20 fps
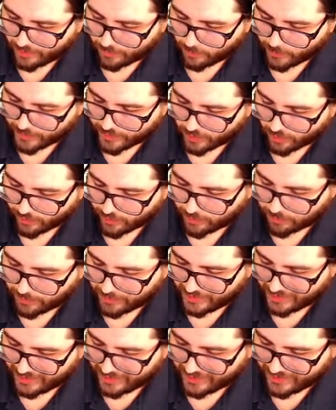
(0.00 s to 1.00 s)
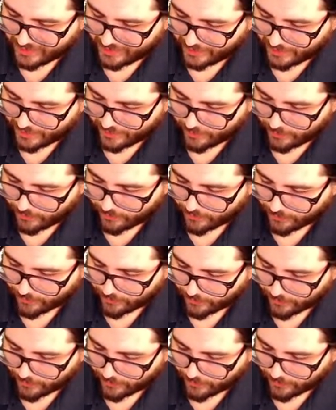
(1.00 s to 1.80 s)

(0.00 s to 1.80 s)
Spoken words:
we call them the indicators,